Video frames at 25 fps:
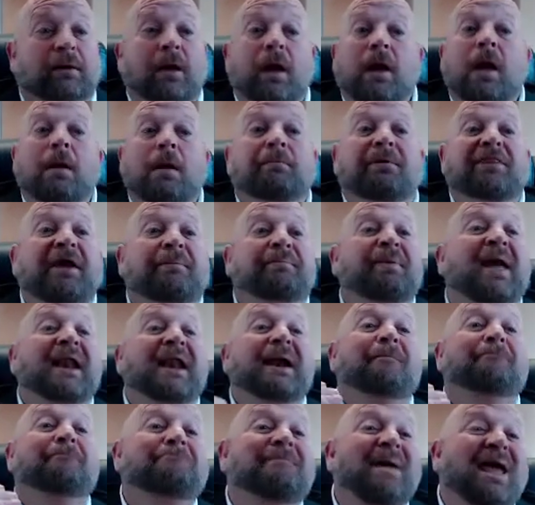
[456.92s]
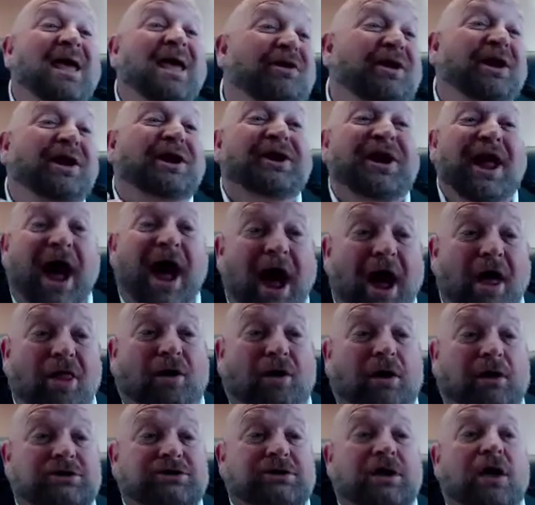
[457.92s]
But they paid $1 million
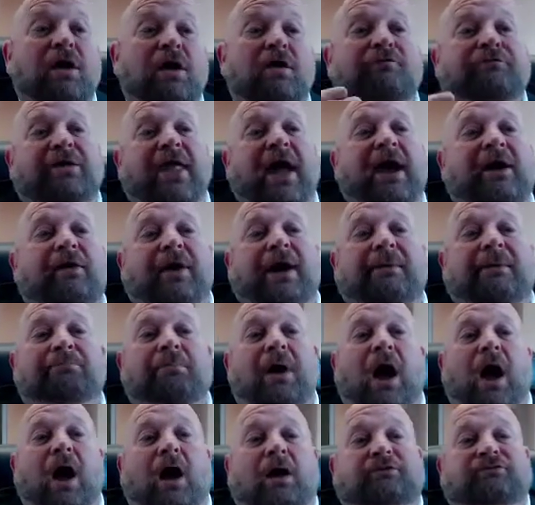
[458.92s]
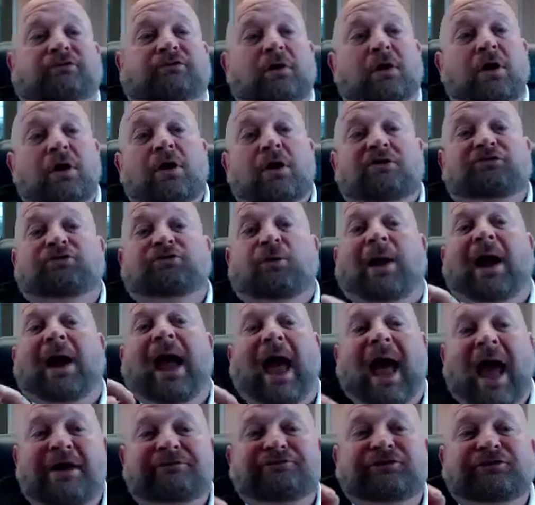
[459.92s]
for that green box. So I
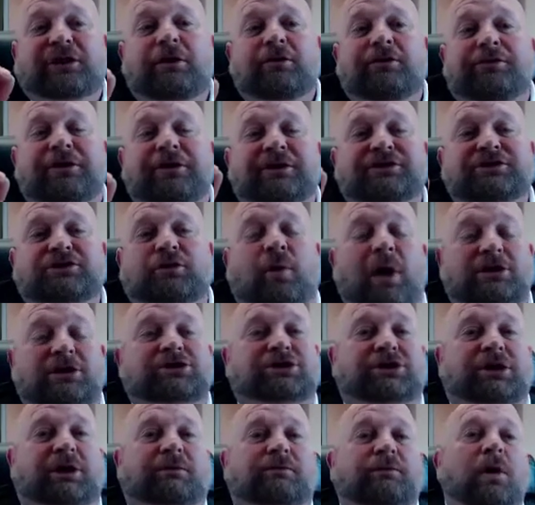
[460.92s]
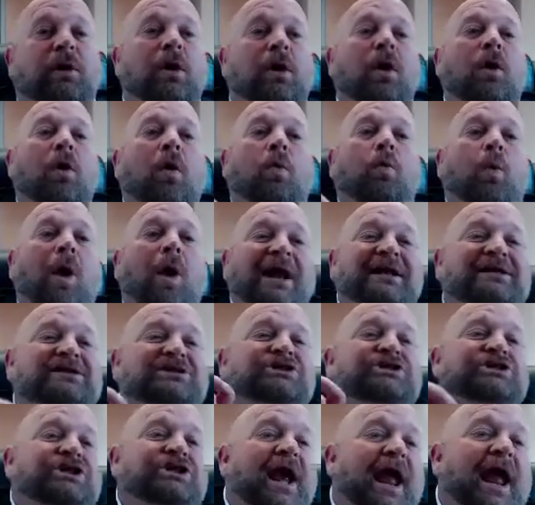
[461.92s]
ask you this question. What
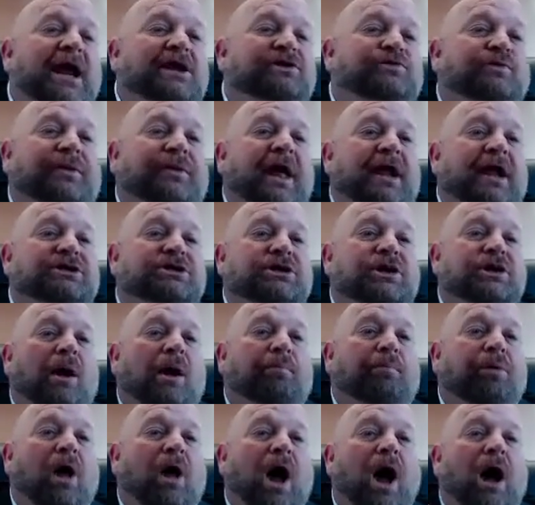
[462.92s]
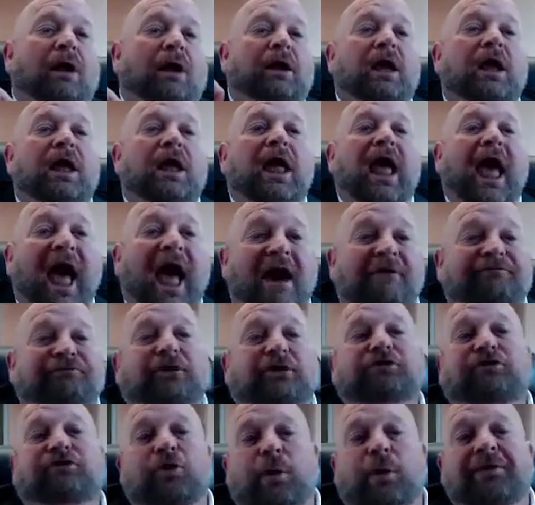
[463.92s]
changed with H&R Block
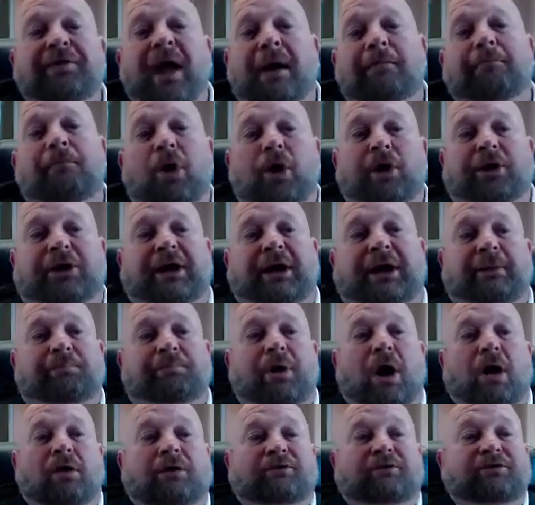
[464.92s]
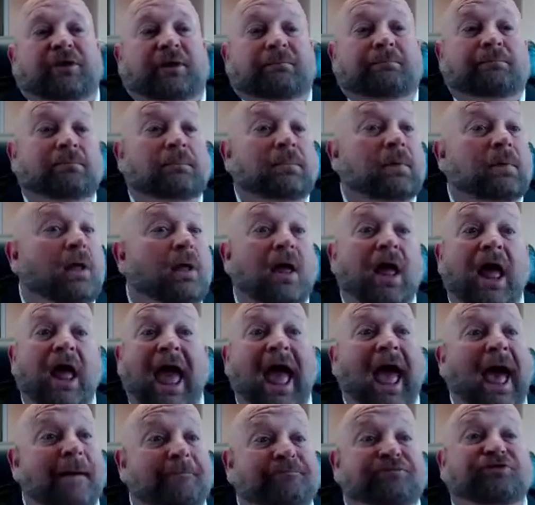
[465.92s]
after doing that marketing policy?
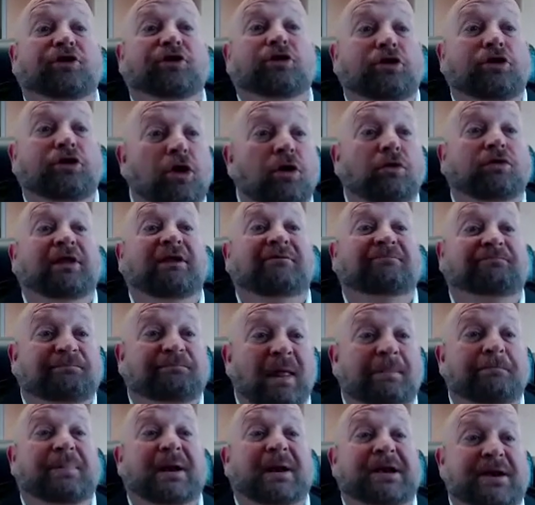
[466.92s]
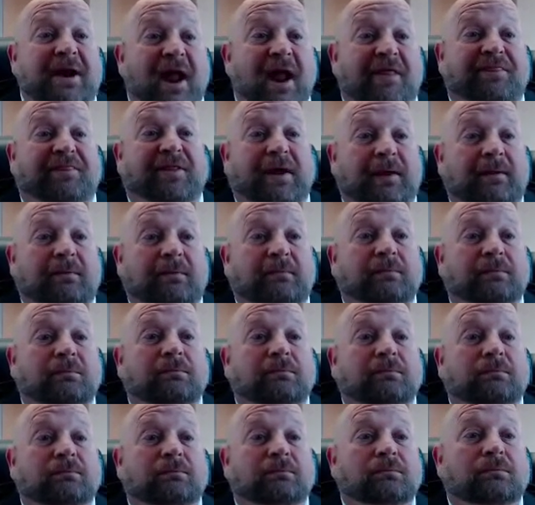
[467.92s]
Absolutely flipping nothing,
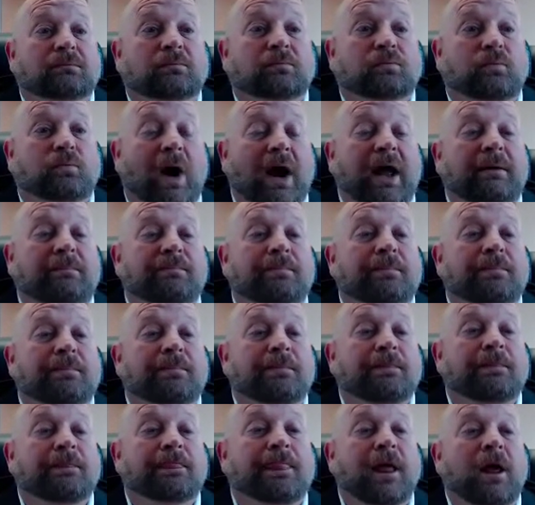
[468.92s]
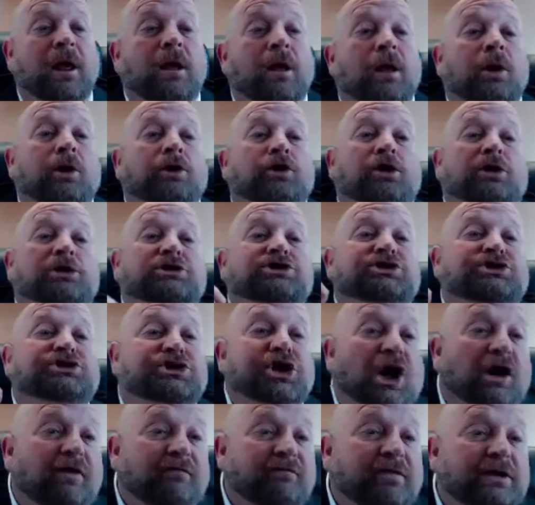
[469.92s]
right? Your
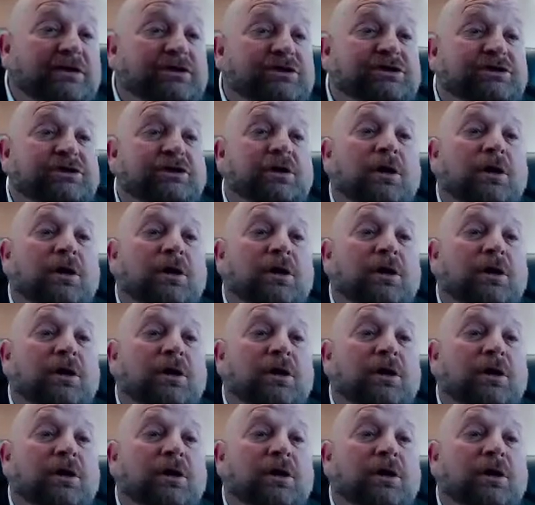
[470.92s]
service,